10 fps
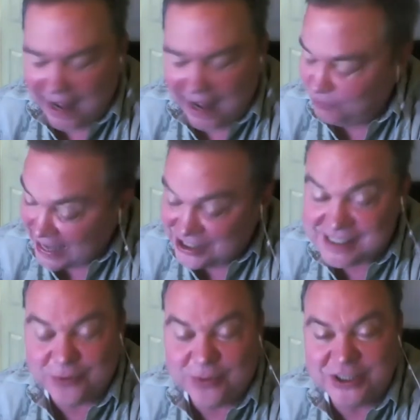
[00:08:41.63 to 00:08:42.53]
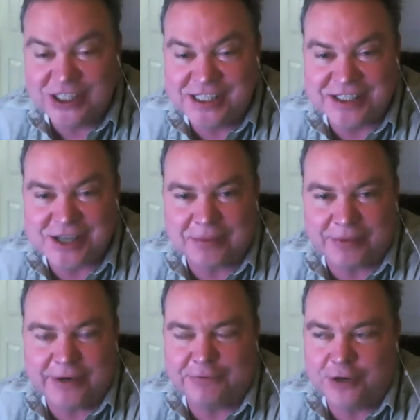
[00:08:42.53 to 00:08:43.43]
that's just it. Which is the
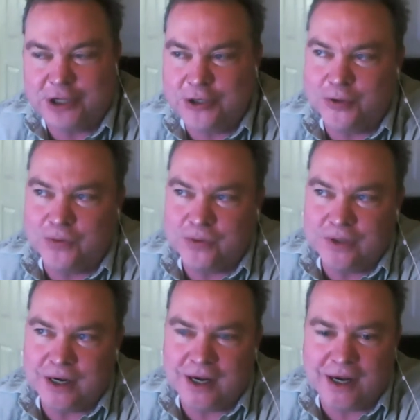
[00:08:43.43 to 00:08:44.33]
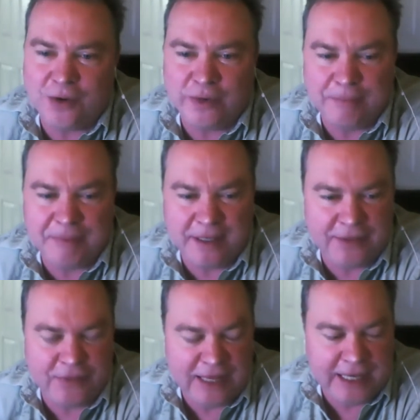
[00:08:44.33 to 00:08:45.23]
top 3 for you? Would it
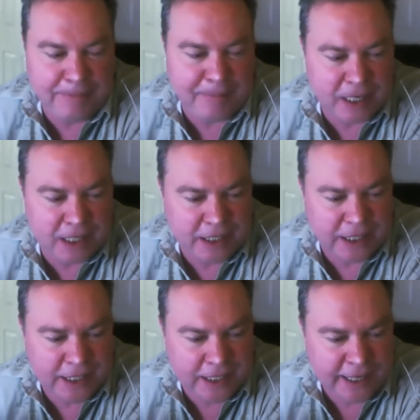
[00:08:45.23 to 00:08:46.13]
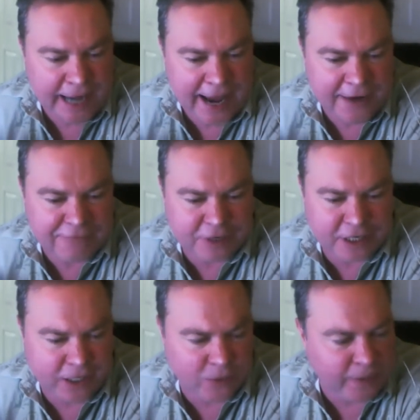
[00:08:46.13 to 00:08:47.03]
be the bug in
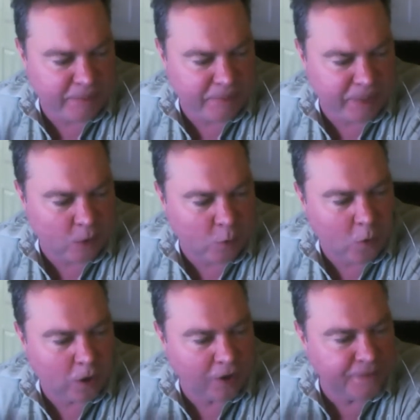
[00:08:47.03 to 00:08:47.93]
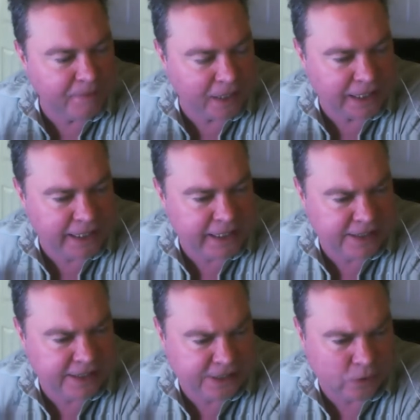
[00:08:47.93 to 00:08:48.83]
Africa? Would it be a war in the Middle
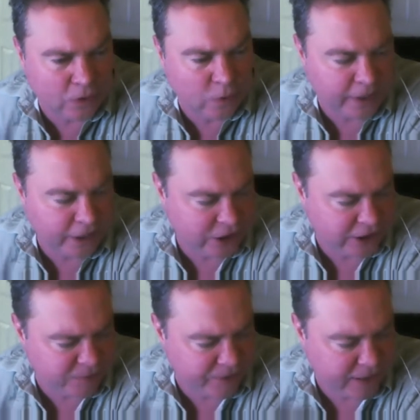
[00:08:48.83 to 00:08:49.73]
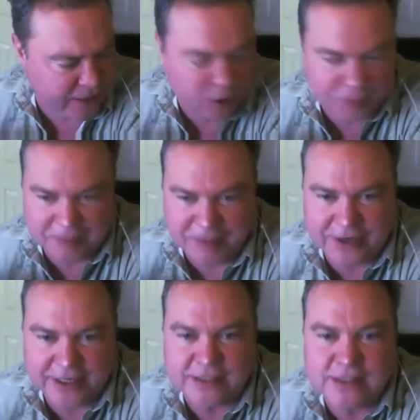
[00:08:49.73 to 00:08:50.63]
East? Or would it just be stupid
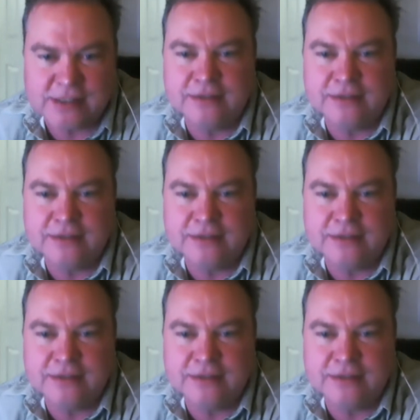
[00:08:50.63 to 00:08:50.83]
Americans?